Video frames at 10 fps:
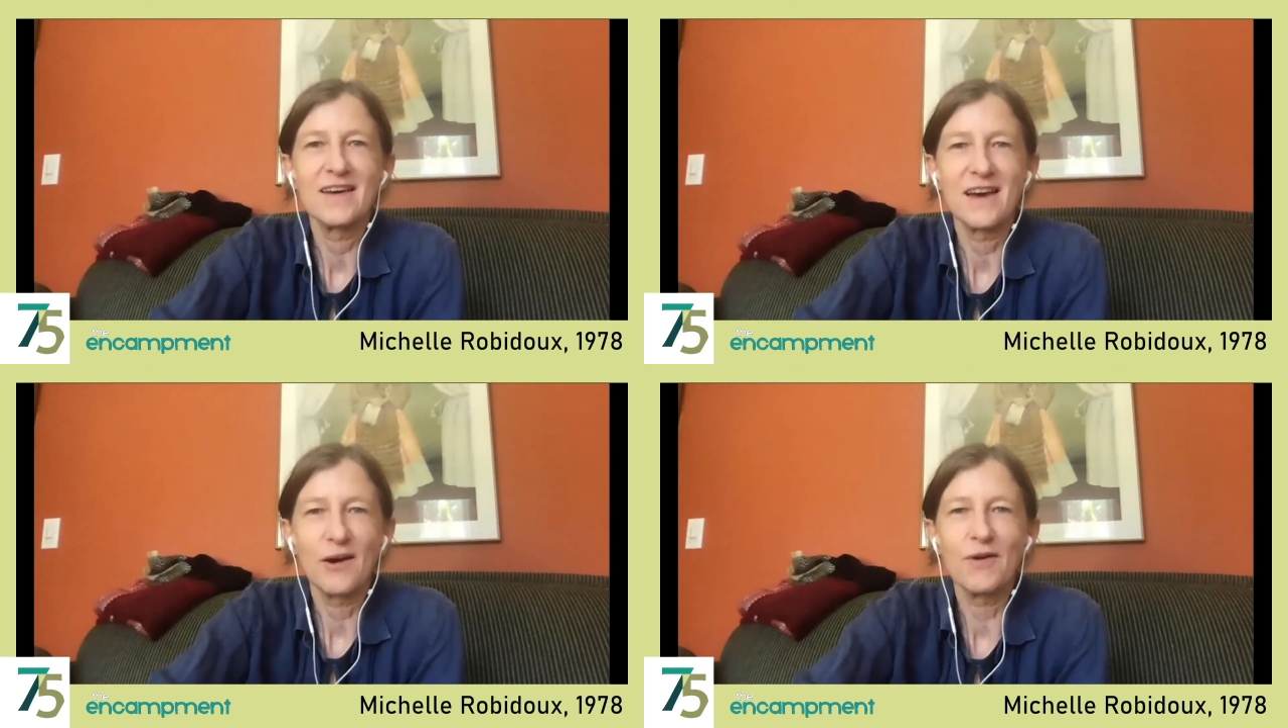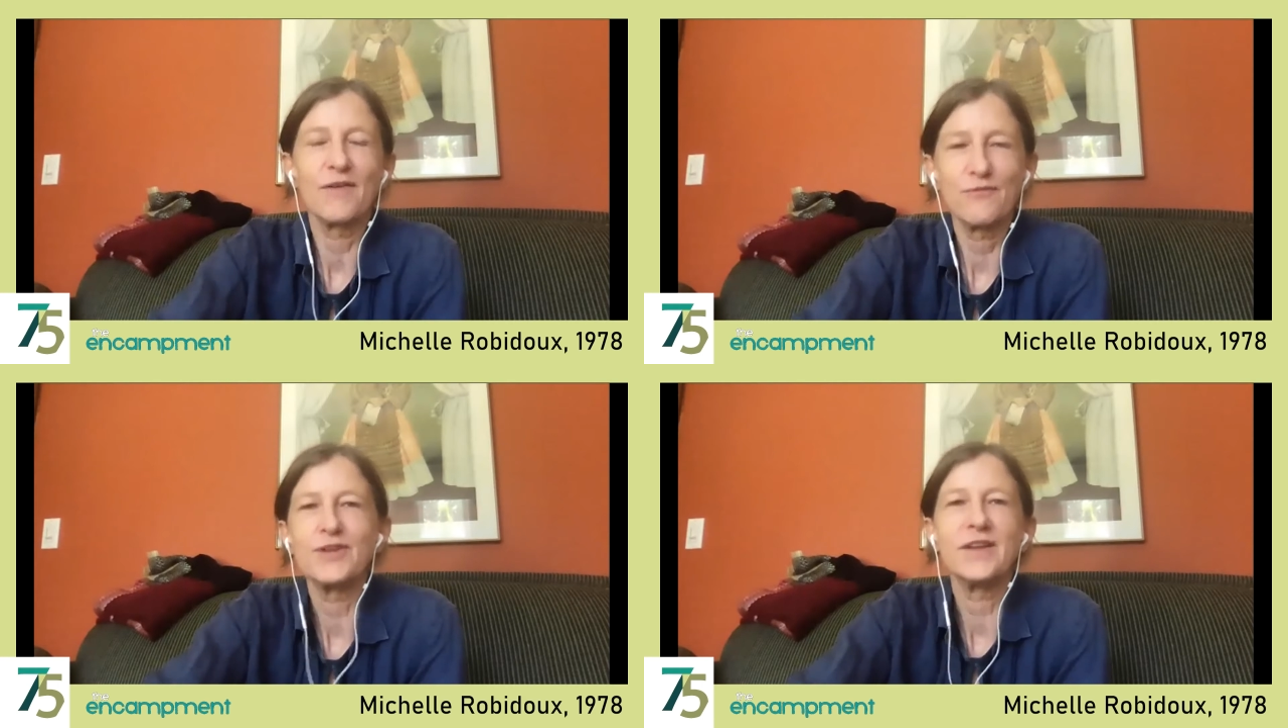how
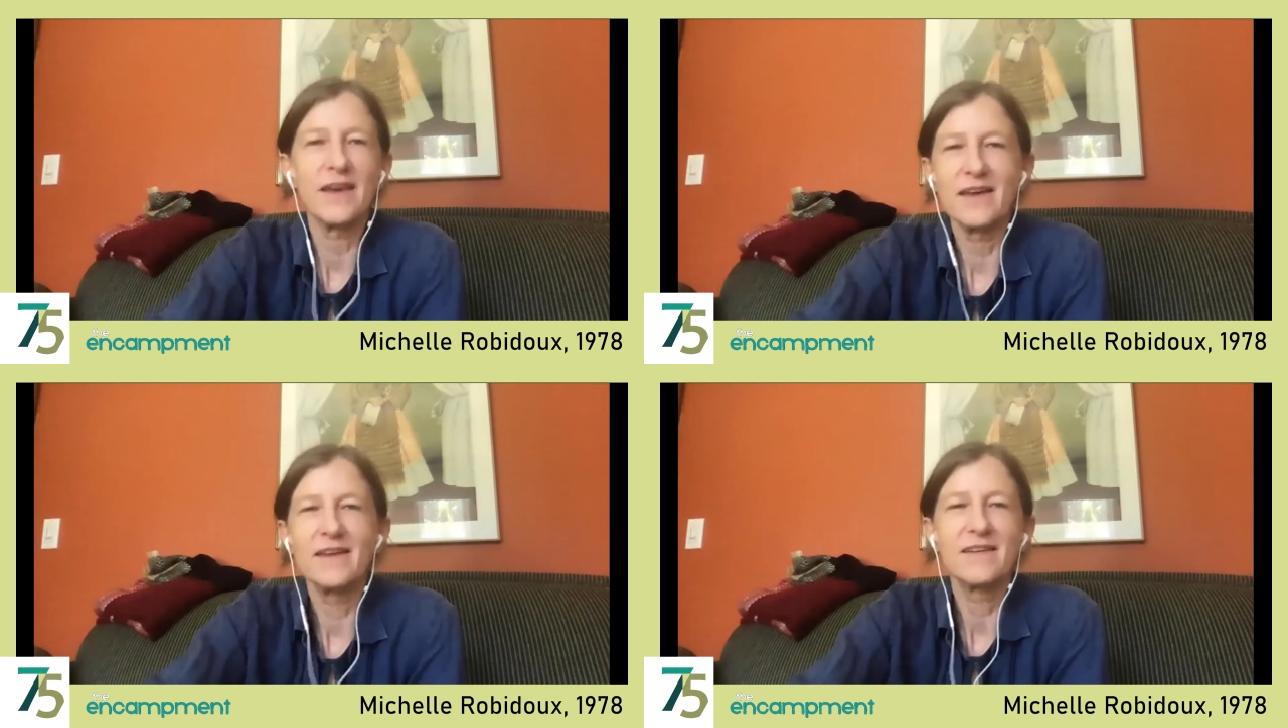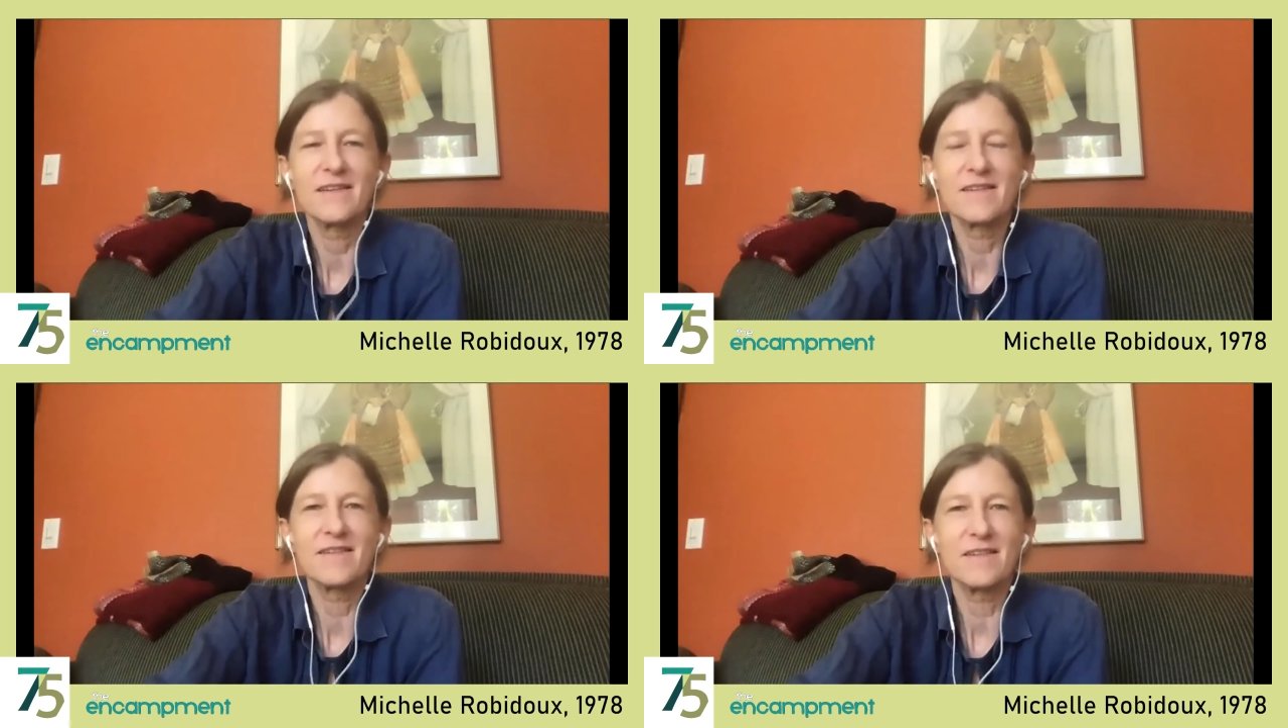every day
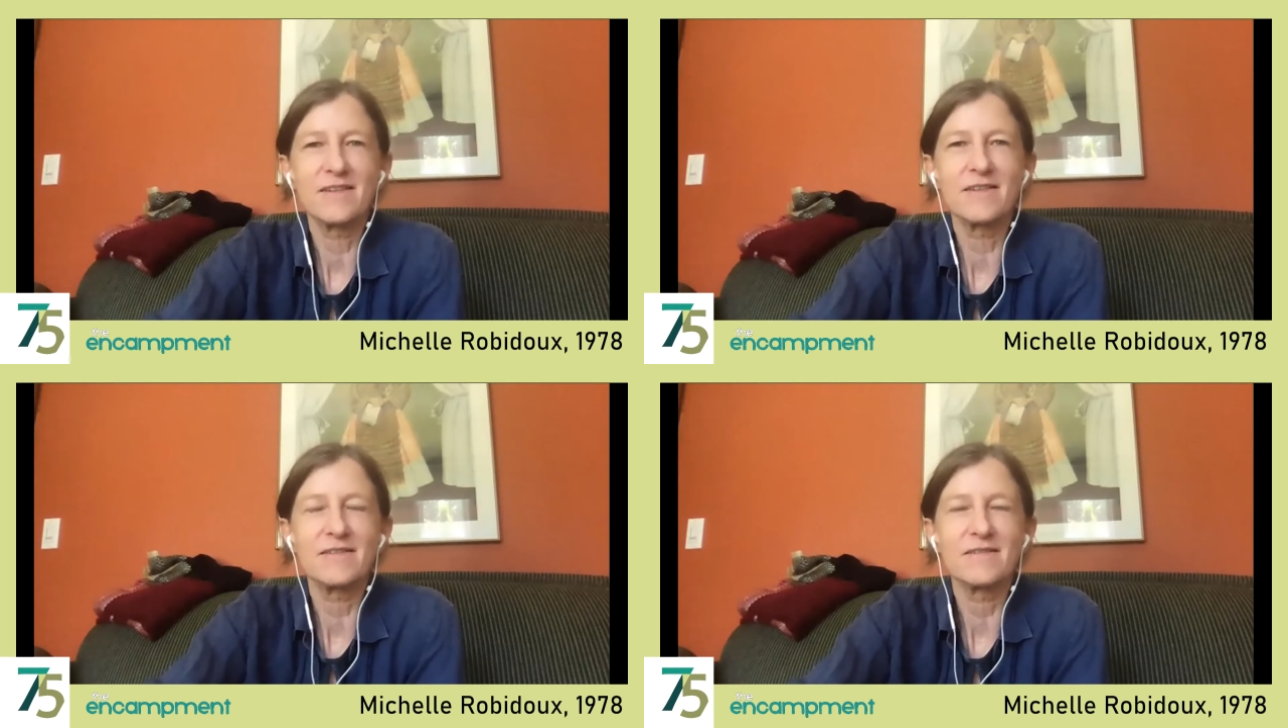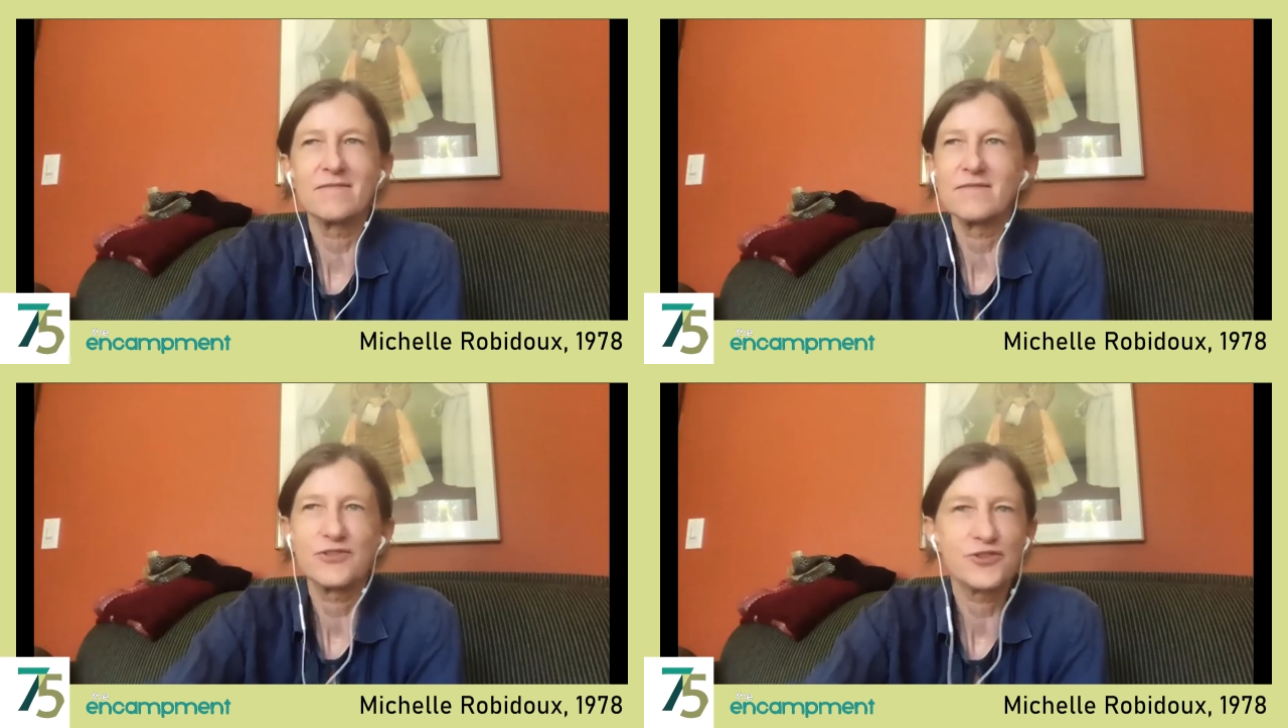kind of
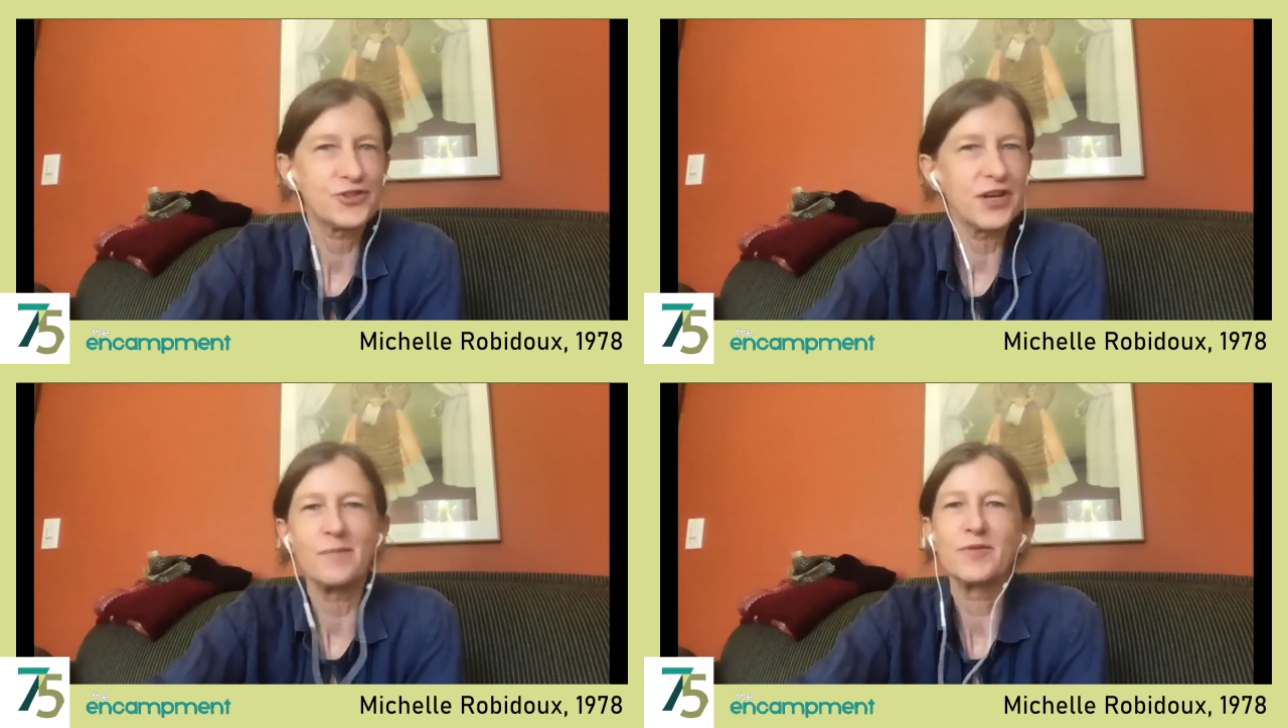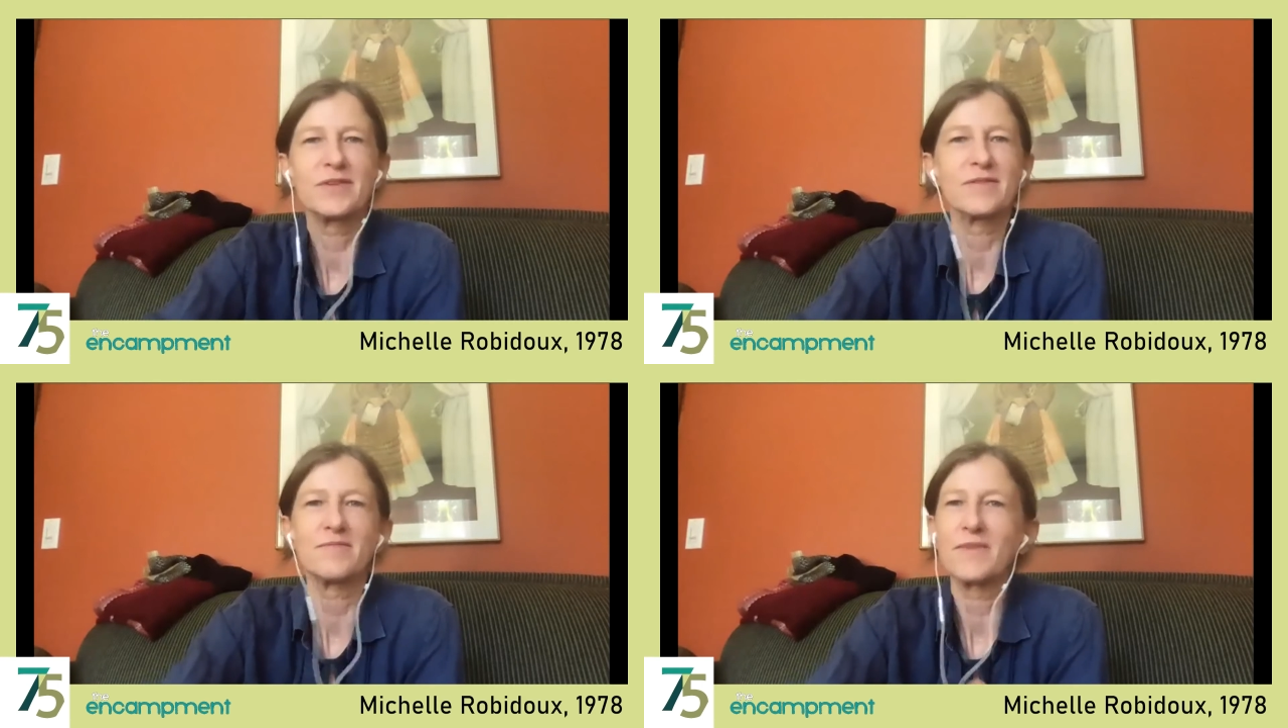shaped
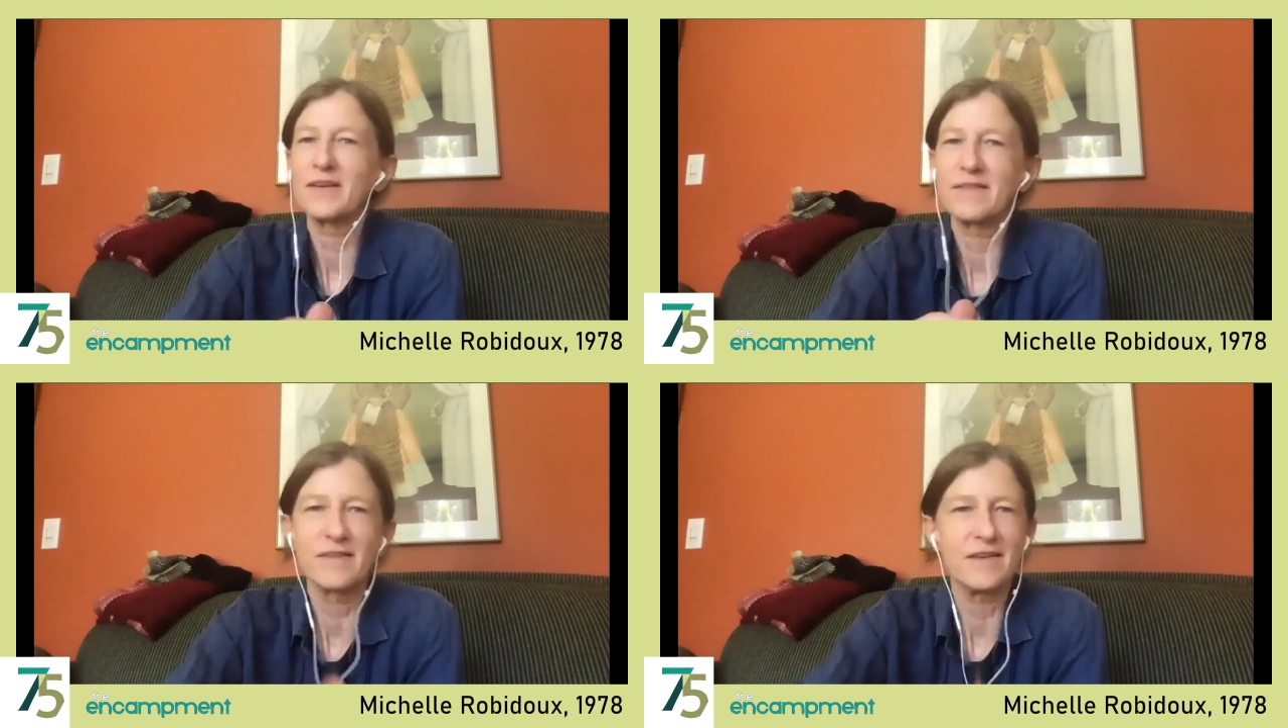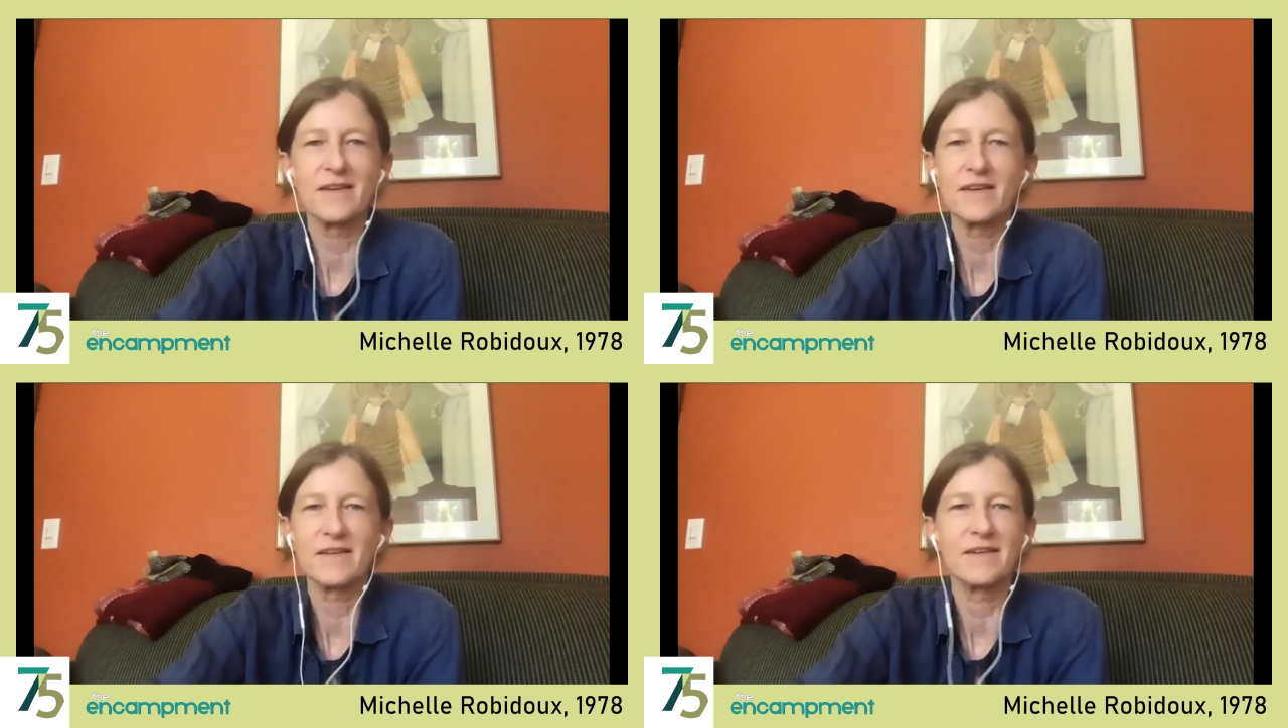my
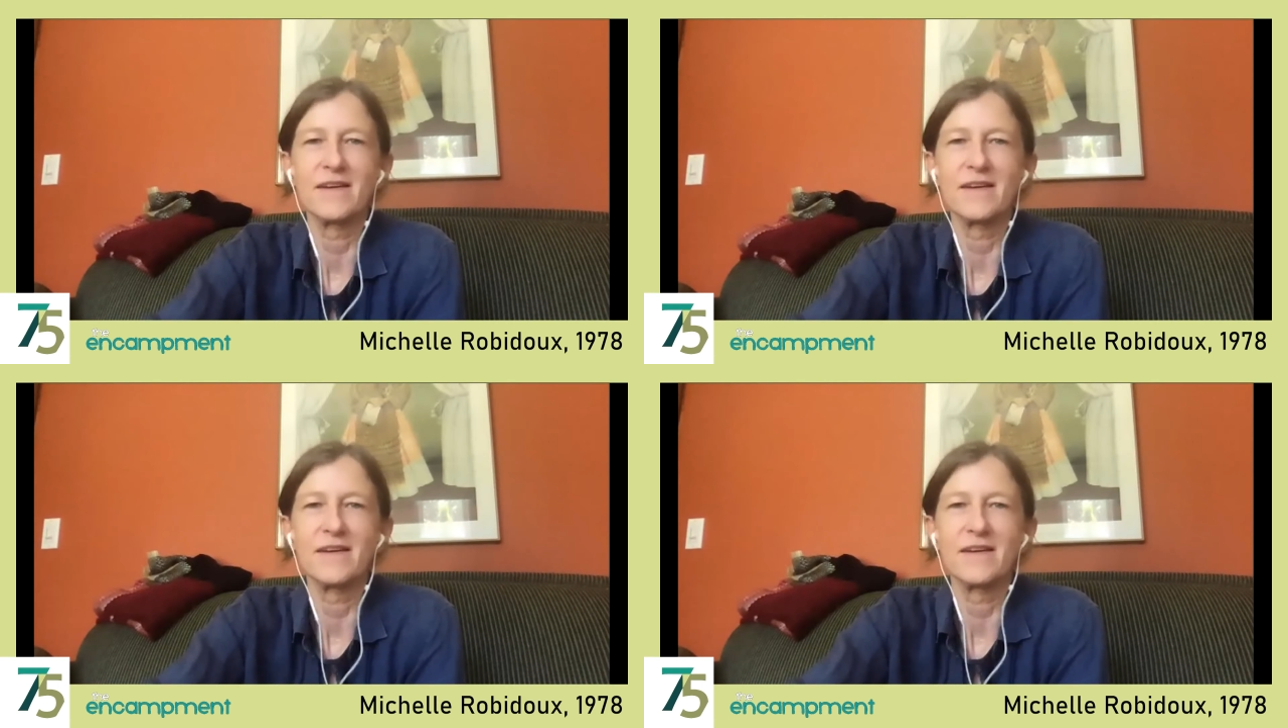thinking